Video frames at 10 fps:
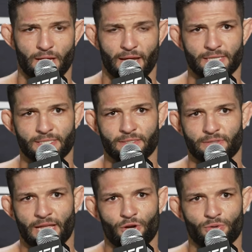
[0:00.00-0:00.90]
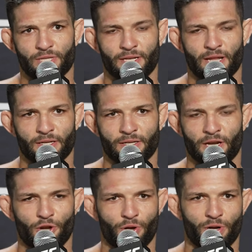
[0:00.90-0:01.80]
and they know that they,
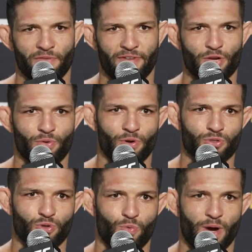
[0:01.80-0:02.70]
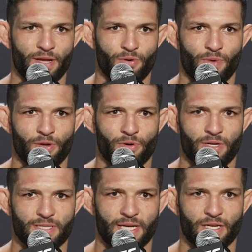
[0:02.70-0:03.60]
they're not going to fight, you know, so why, why are you going
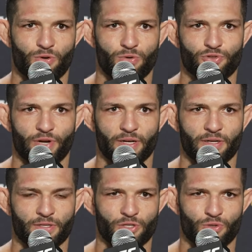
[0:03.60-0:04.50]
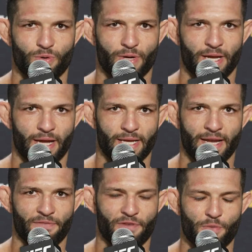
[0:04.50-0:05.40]
to sign the contract? Uh, so I, I
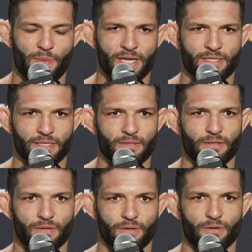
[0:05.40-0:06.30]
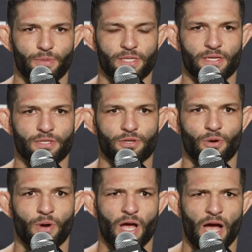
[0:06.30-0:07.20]
get very mad with this, you
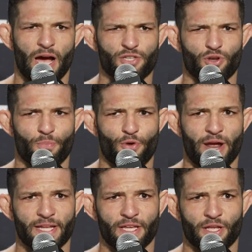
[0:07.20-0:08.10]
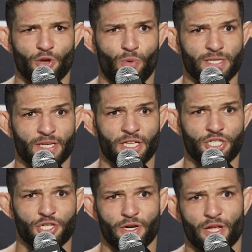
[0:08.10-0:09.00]
know. I saw Brad, he, he was
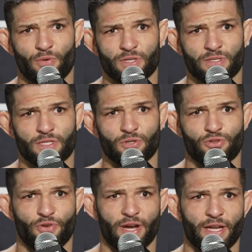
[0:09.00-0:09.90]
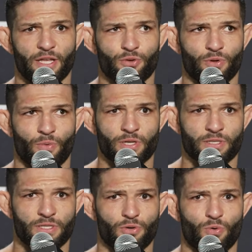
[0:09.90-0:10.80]
injured, he was still training, he
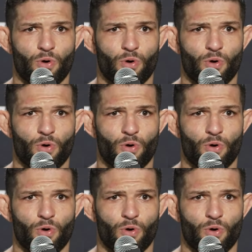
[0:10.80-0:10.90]
was still